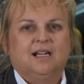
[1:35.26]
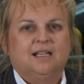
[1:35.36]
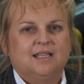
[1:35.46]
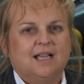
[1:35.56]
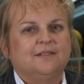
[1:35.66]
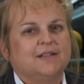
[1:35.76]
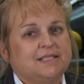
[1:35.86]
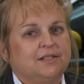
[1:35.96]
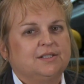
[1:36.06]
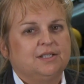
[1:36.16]
A lot of
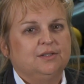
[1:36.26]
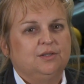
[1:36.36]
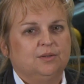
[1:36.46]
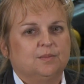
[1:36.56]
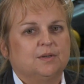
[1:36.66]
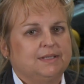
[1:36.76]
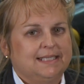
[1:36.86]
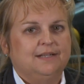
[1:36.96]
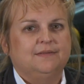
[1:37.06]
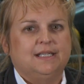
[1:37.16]
us are still new to road
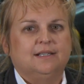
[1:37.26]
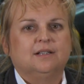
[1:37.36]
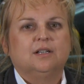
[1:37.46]
safety,